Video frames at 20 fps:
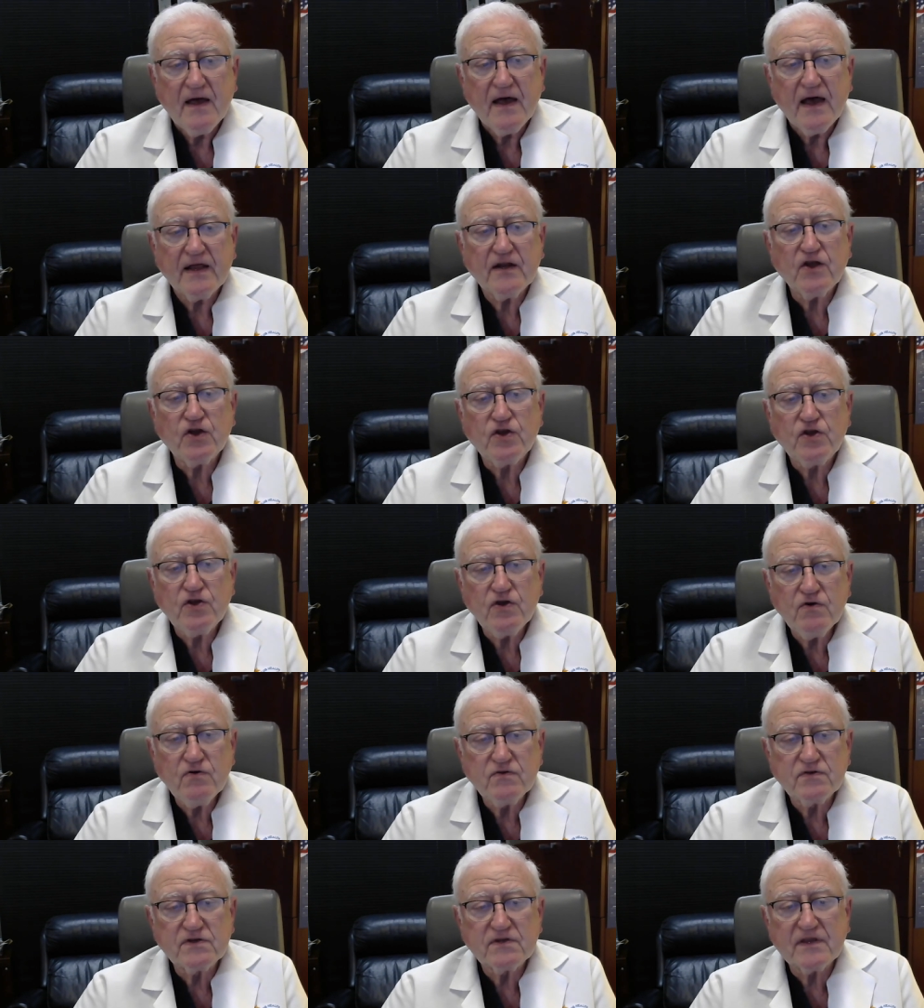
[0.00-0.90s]
And a
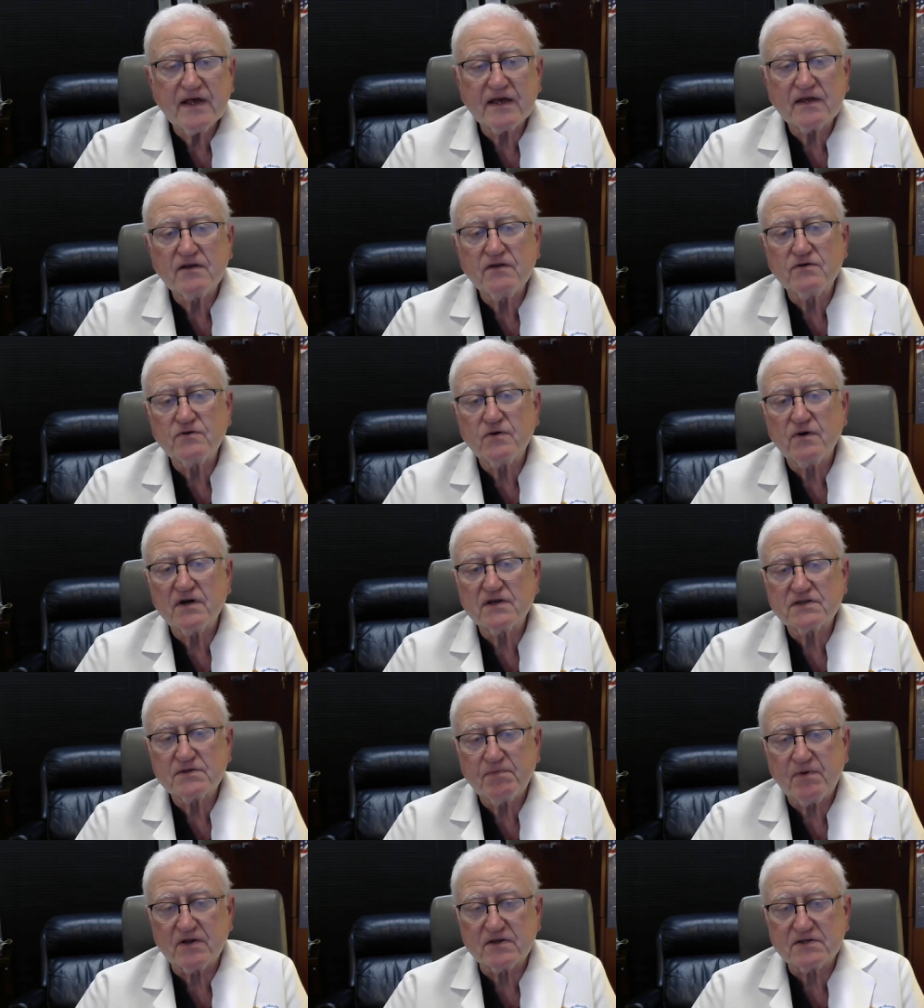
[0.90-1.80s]
huge thank you to our
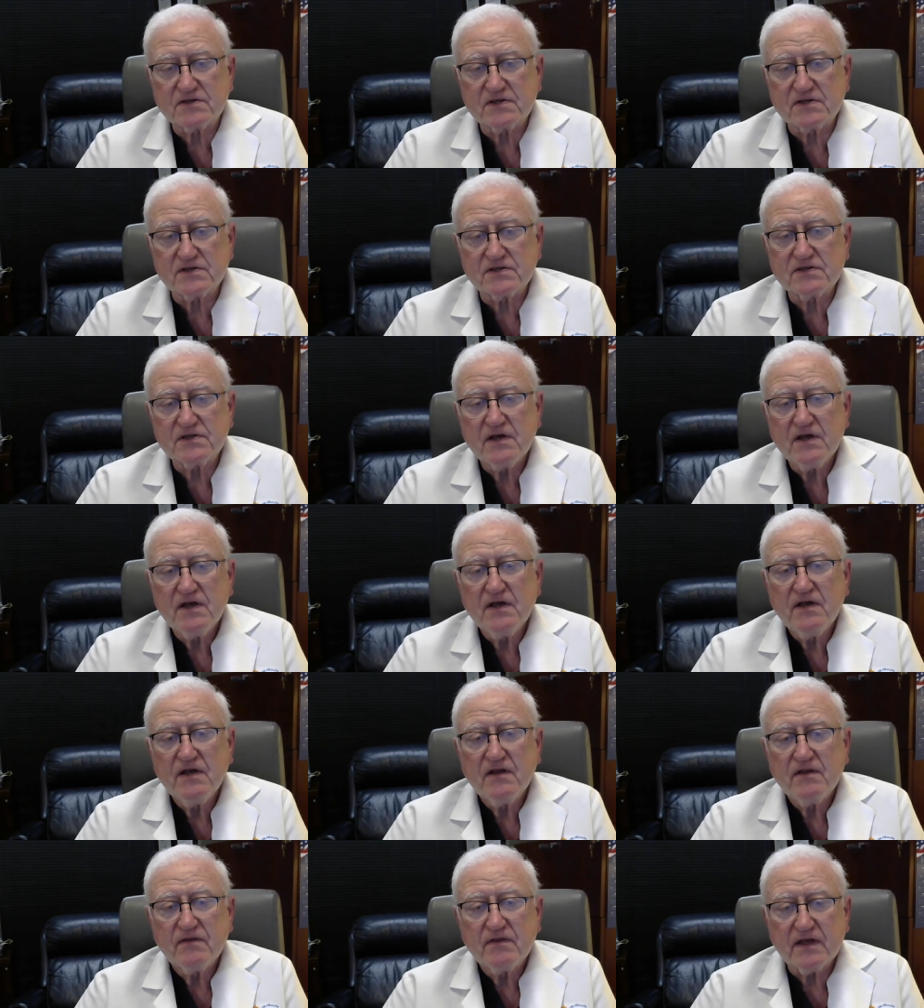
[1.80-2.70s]
sponsors
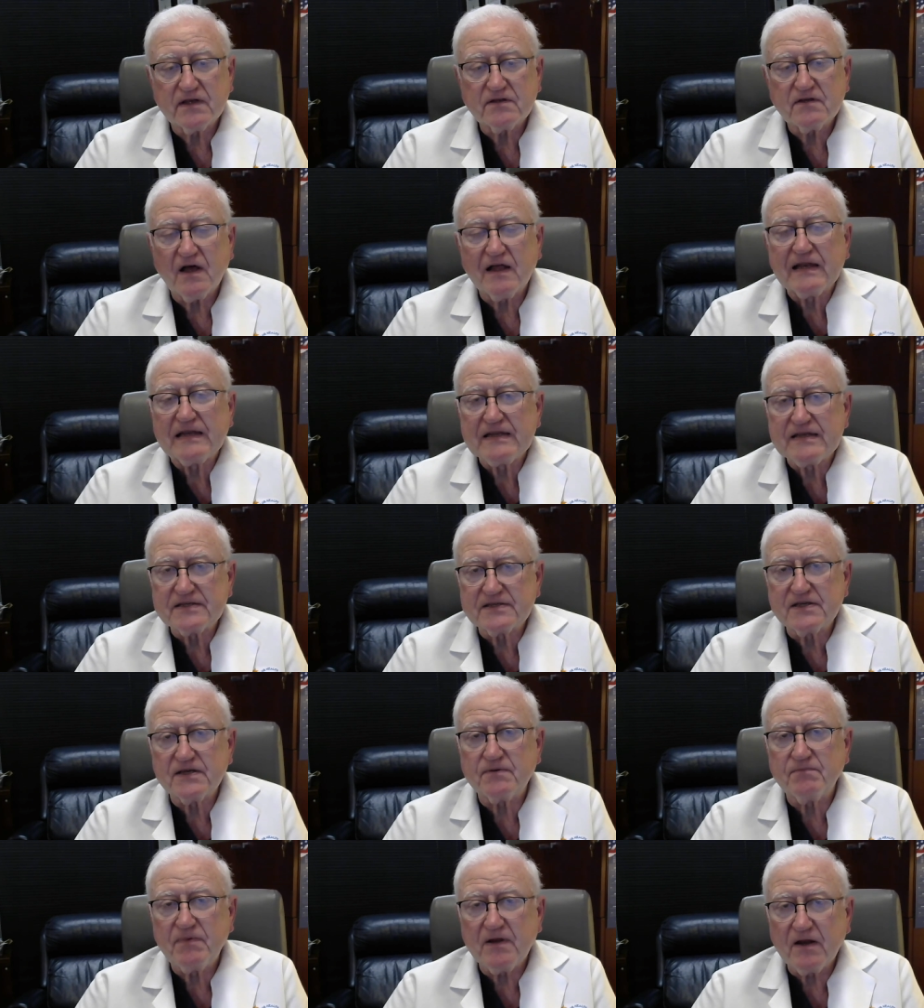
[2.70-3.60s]
that are
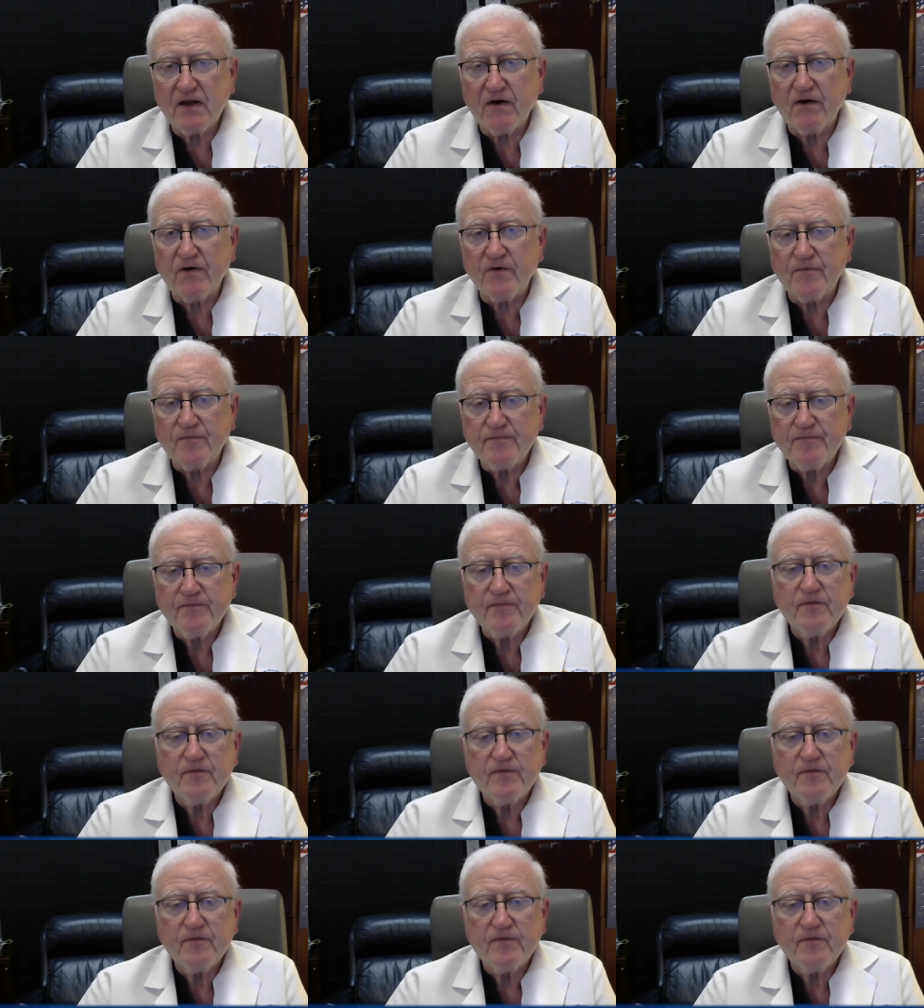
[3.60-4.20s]
listed below.